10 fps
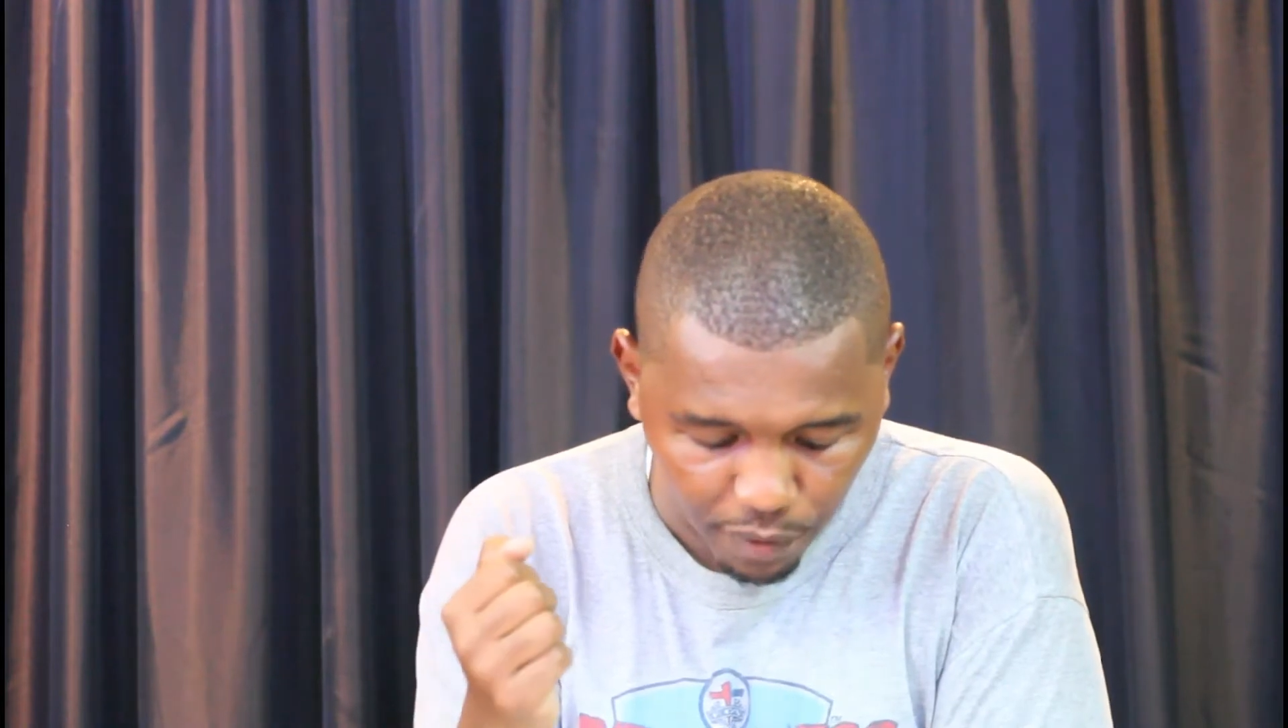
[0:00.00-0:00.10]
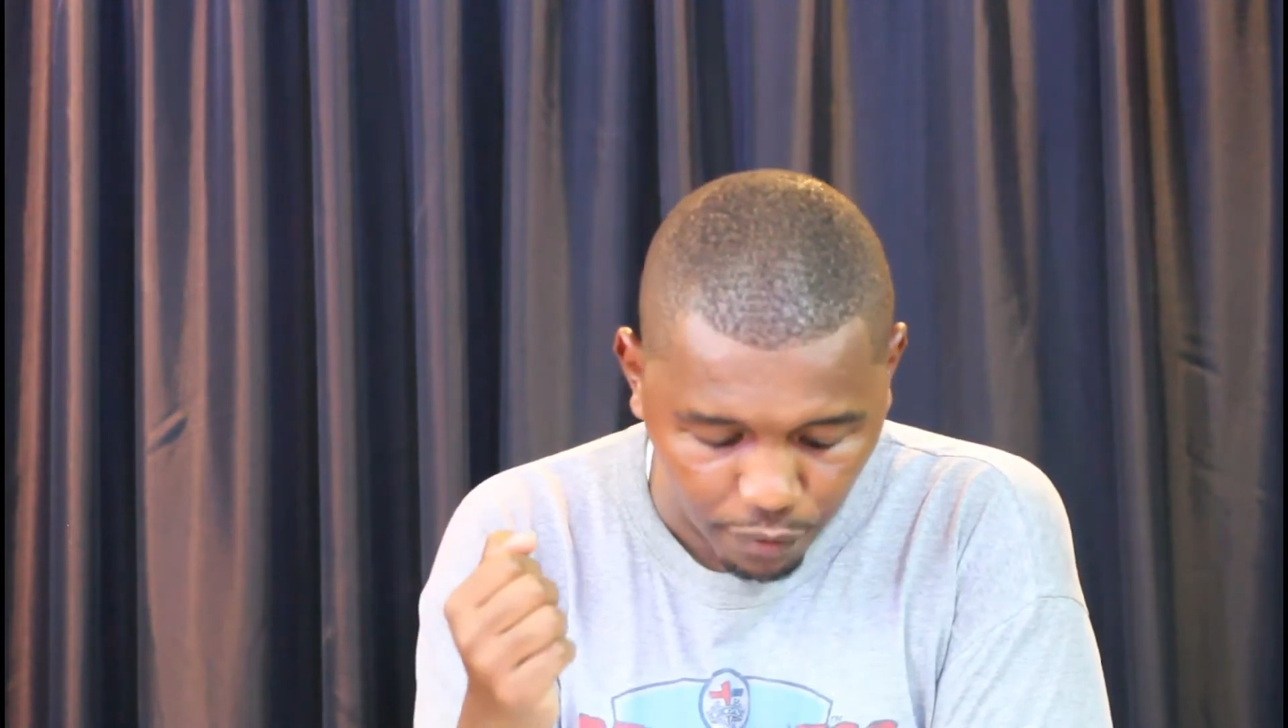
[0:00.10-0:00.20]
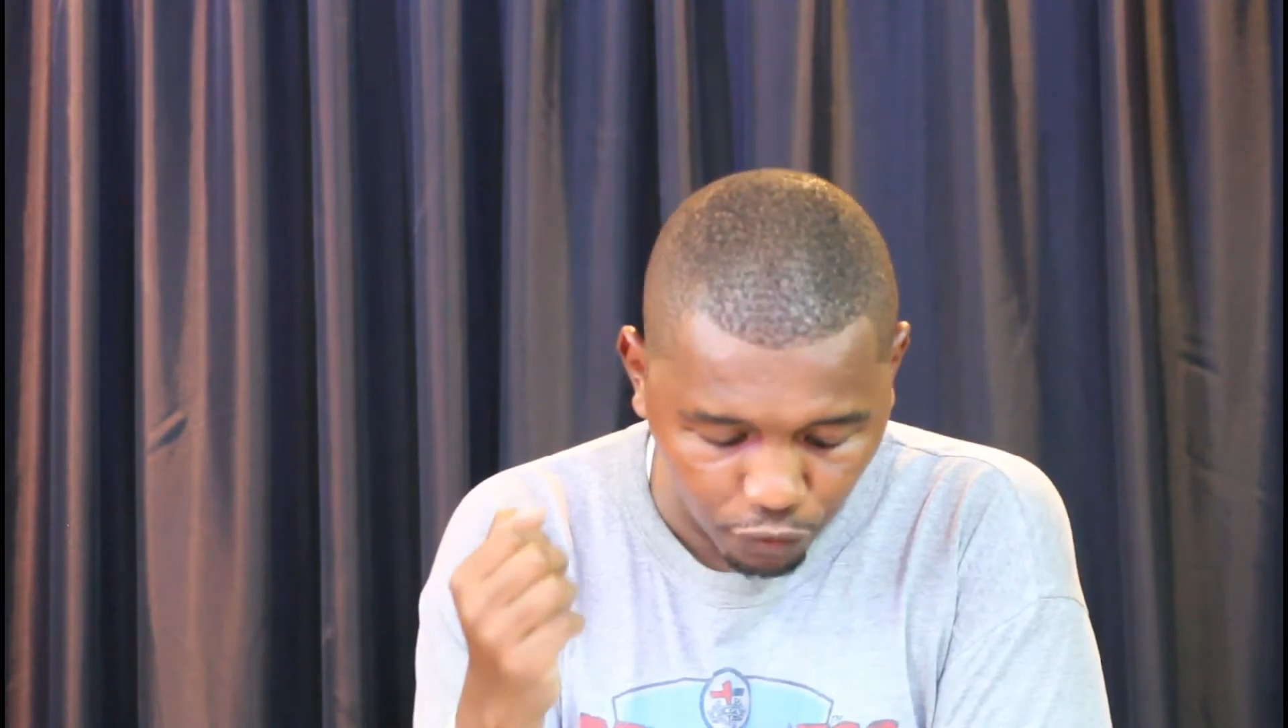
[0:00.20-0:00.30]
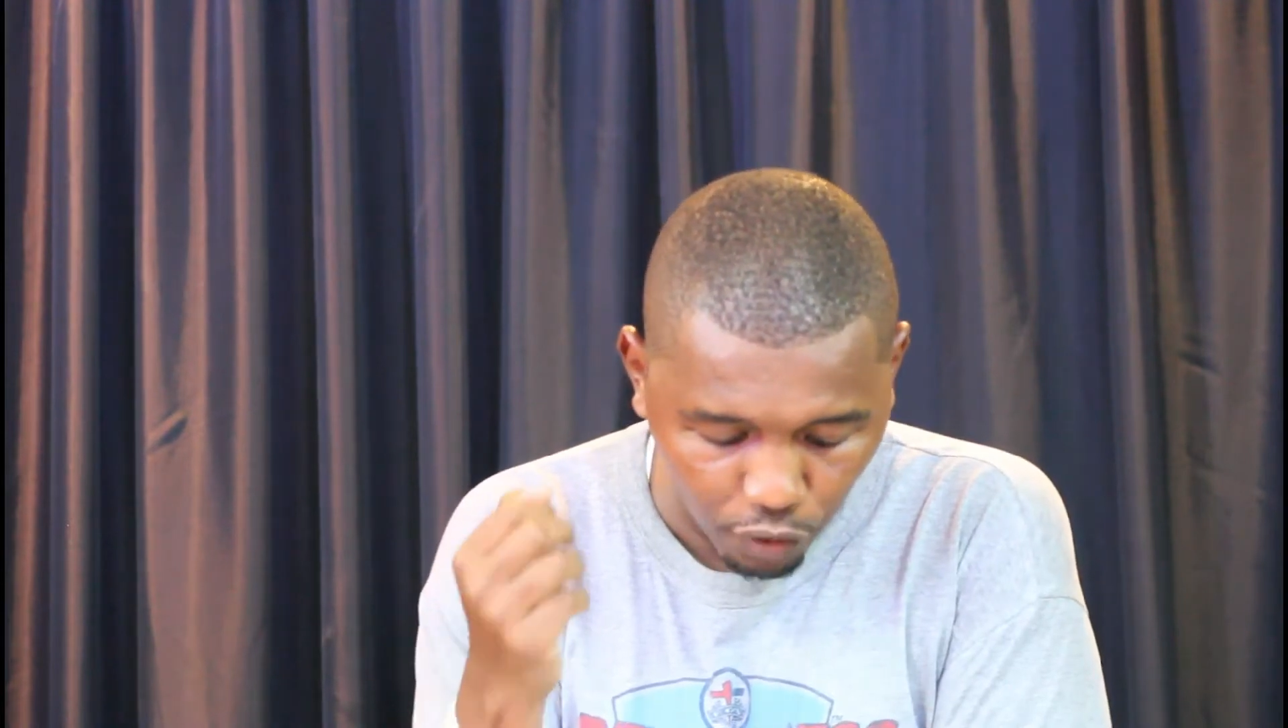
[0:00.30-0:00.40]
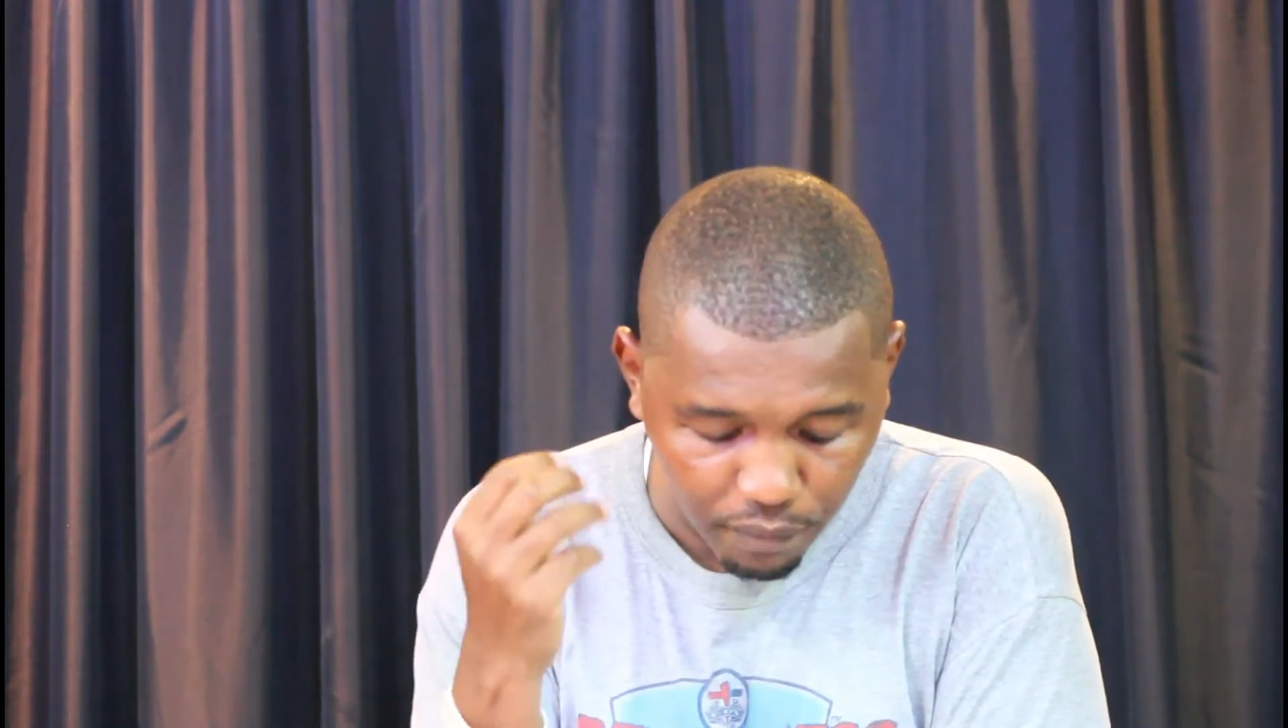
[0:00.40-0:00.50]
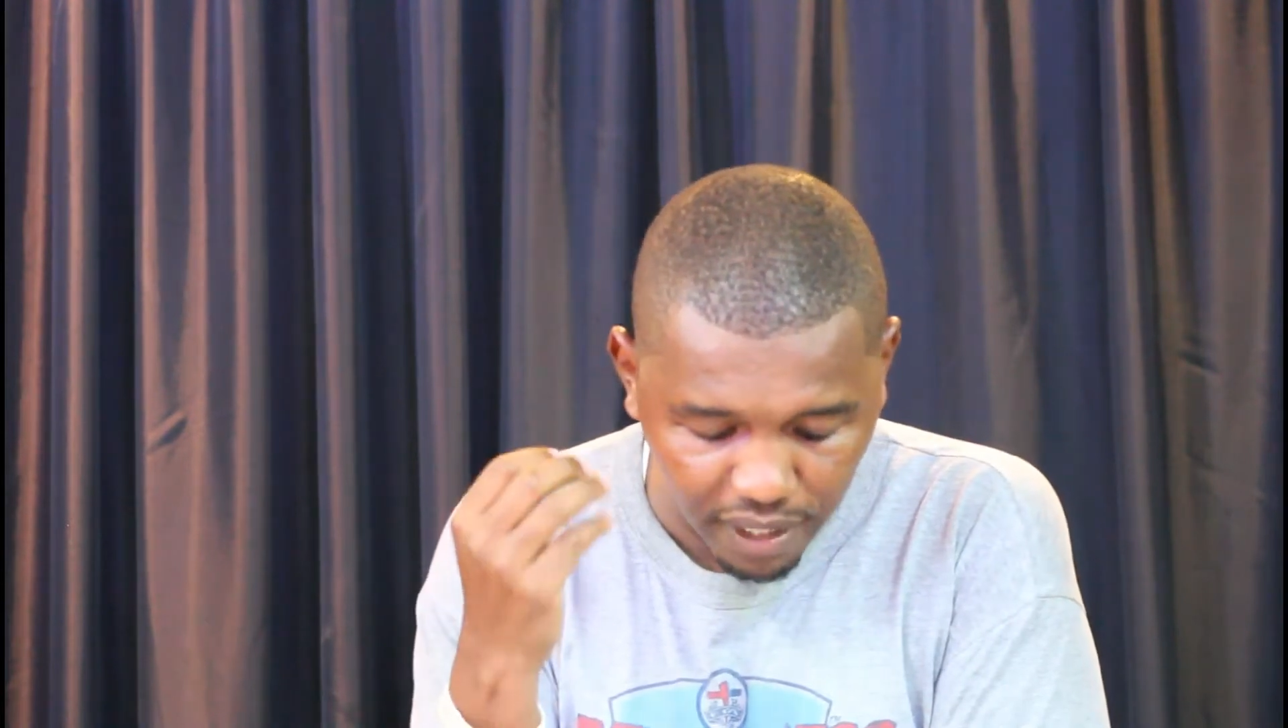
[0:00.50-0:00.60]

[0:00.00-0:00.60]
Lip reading: me from